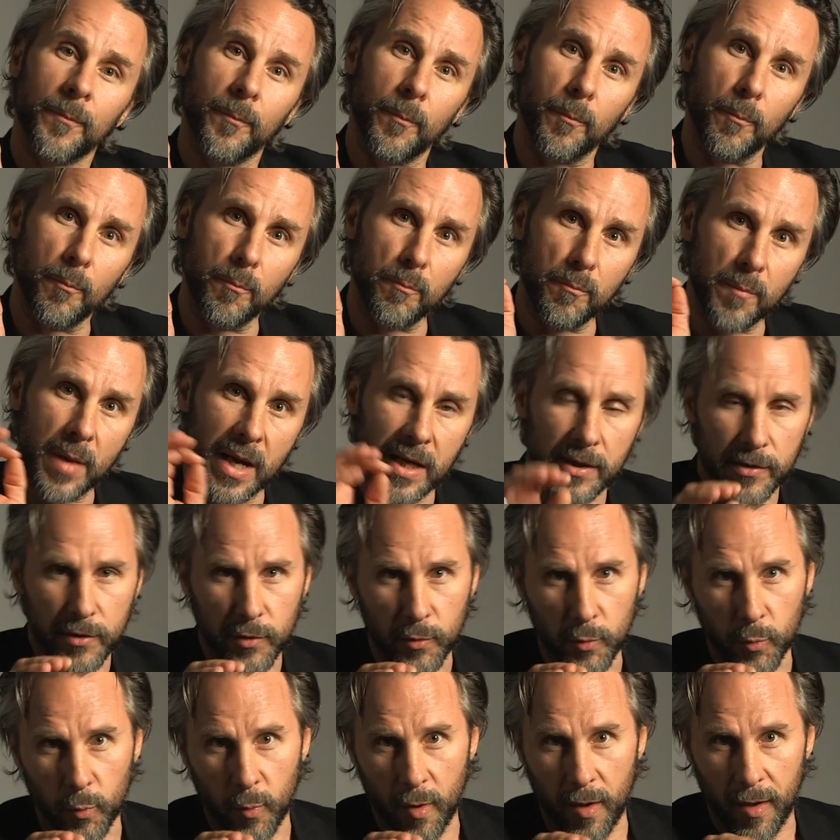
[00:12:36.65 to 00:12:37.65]

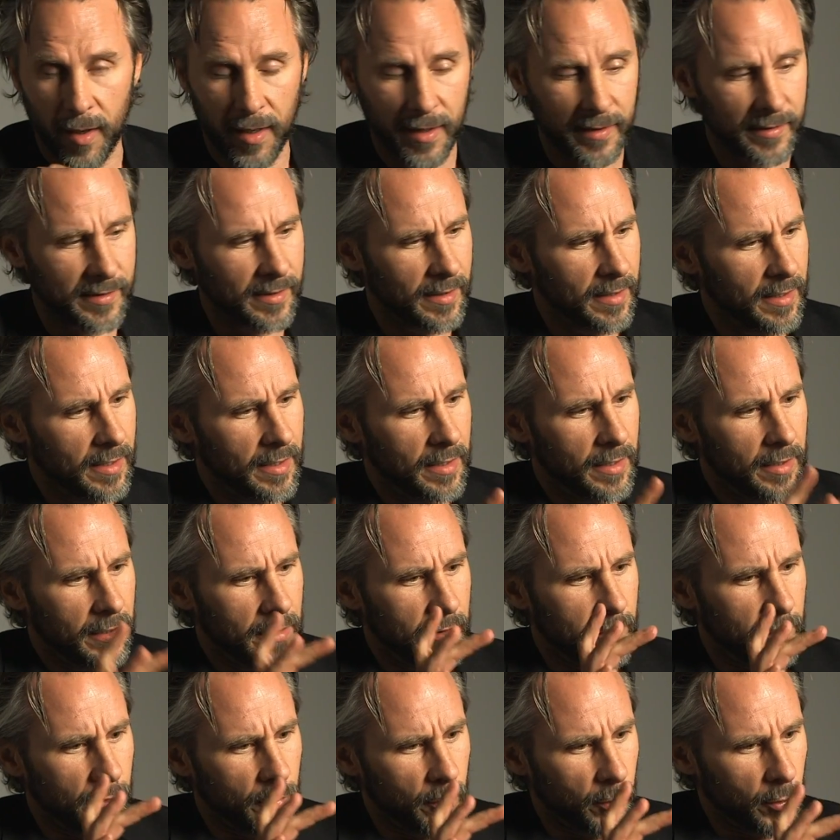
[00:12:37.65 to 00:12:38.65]
Menu-wise,
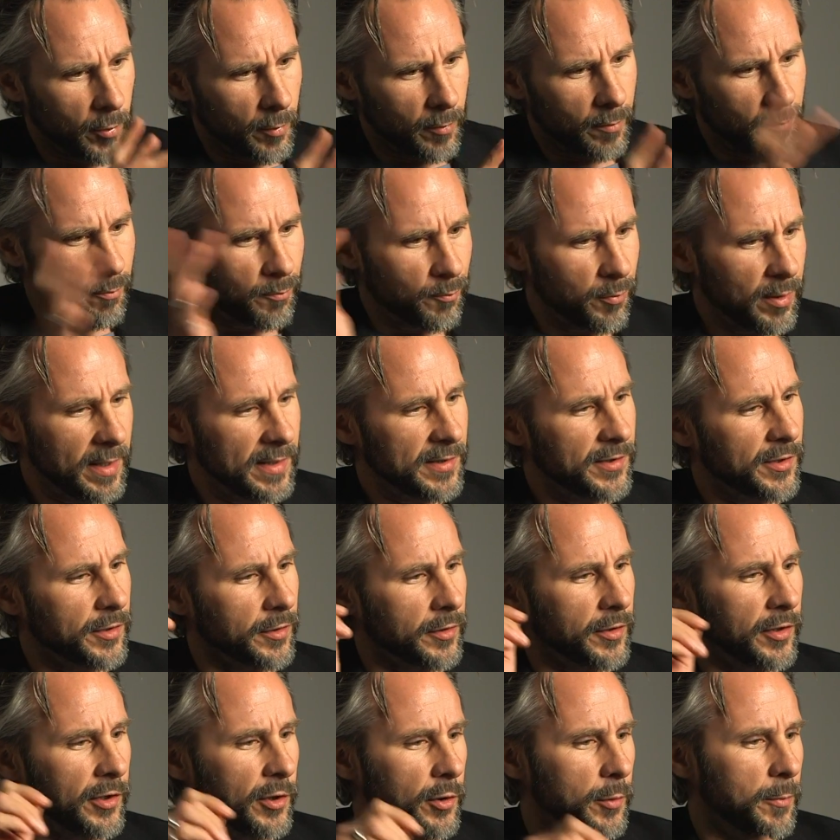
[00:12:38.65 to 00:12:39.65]
you press your
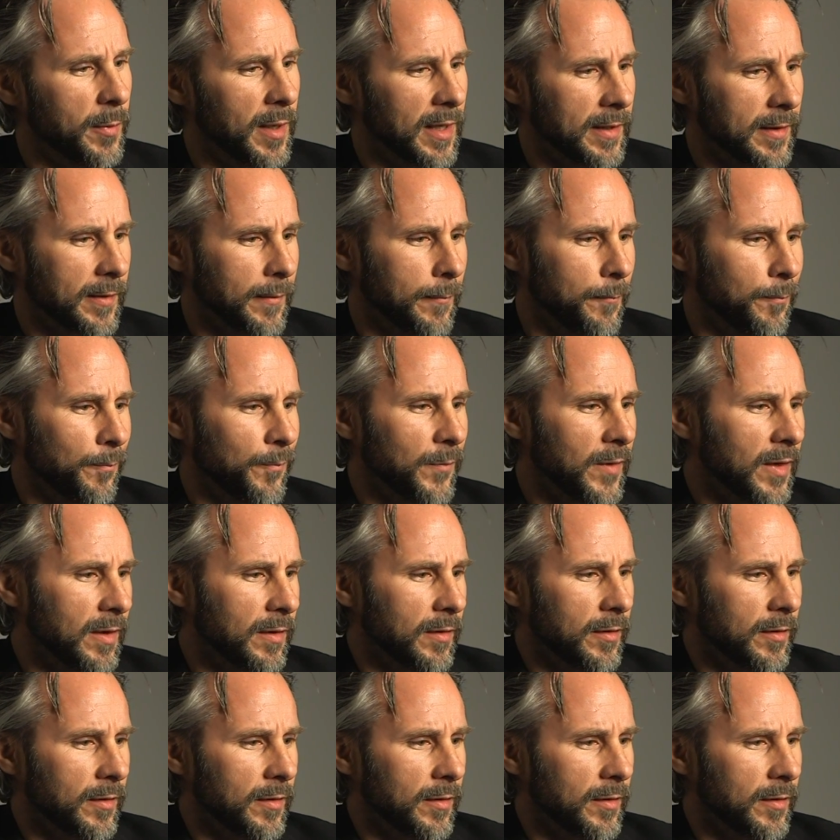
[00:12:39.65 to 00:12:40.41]
Q button,